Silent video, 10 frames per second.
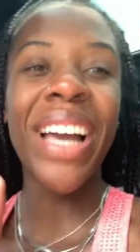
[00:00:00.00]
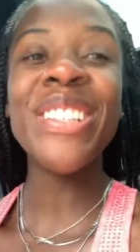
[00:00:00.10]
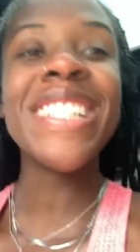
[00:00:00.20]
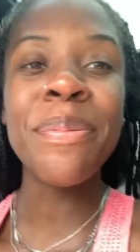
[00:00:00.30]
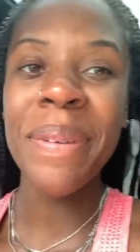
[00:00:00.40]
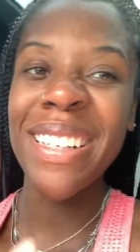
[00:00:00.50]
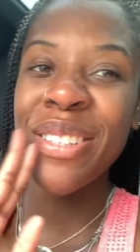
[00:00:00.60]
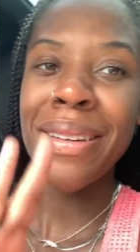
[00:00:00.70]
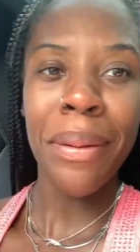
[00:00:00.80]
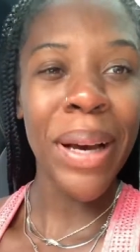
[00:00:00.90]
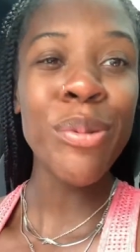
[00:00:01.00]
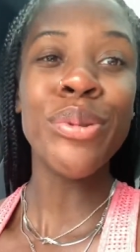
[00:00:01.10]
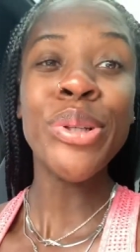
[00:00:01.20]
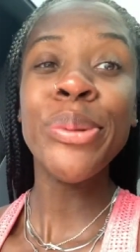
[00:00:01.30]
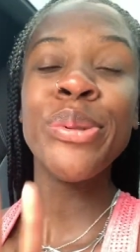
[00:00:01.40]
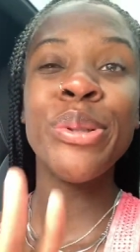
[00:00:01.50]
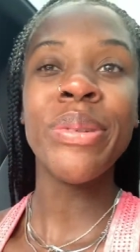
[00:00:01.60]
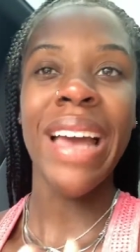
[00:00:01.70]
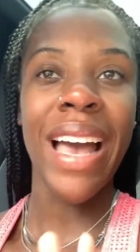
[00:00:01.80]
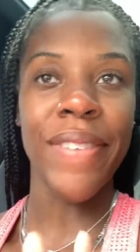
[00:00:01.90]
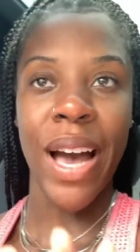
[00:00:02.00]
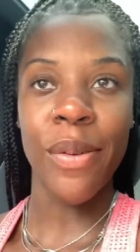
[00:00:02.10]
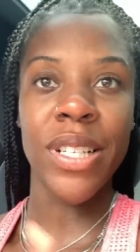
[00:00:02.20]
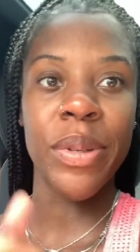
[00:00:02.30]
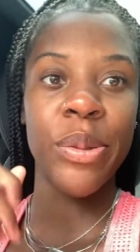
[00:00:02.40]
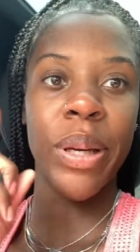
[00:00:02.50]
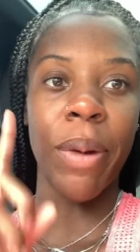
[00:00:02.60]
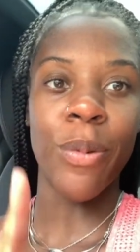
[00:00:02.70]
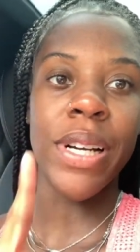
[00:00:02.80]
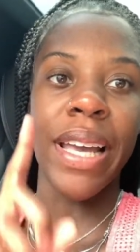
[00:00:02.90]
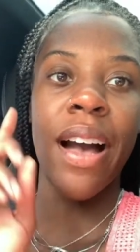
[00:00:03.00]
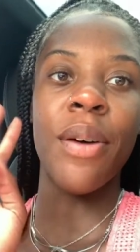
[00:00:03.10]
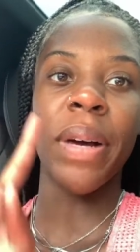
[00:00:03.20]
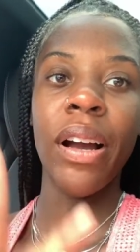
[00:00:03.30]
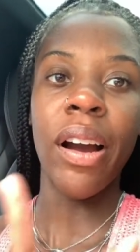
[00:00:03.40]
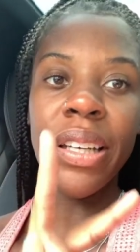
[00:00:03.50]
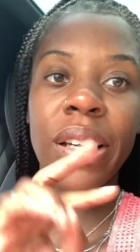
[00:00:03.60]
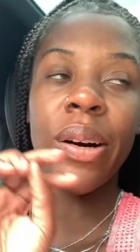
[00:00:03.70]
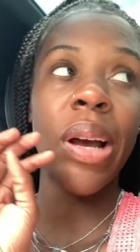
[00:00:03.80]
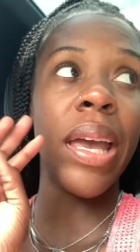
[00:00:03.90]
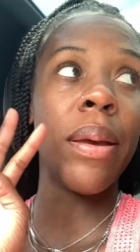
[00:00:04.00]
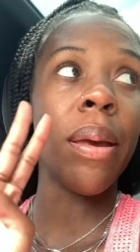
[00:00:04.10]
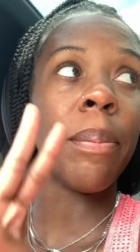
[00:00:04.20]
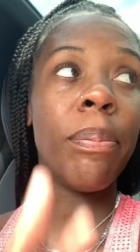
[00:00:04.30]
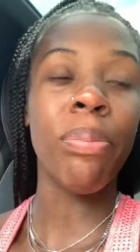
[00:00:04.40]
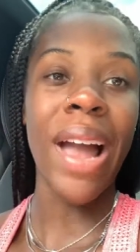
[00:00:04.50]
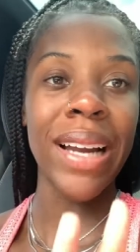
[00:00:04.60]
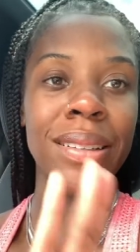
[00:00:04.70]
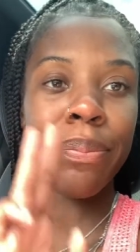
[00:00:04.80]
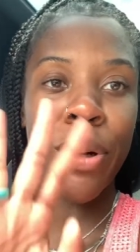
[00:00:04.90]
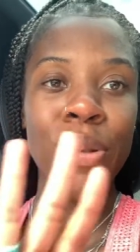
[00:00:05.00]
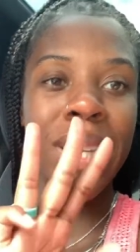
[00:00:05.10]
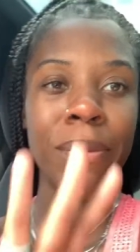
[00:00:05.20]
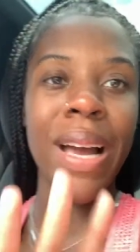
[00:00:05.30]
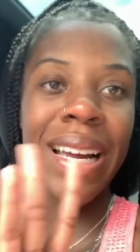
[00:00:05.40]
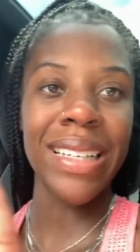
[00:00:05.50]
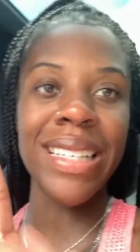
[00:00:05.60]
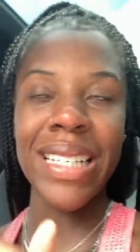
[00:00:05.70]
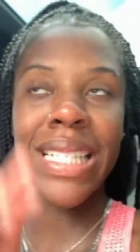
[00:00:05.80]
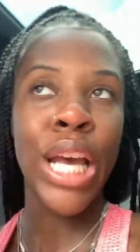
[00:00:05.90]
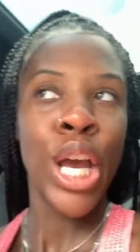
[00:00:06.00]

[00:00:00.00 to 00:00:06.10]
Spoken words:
I usually spend about two and a half hours between my workout, my cardio, and posing practice.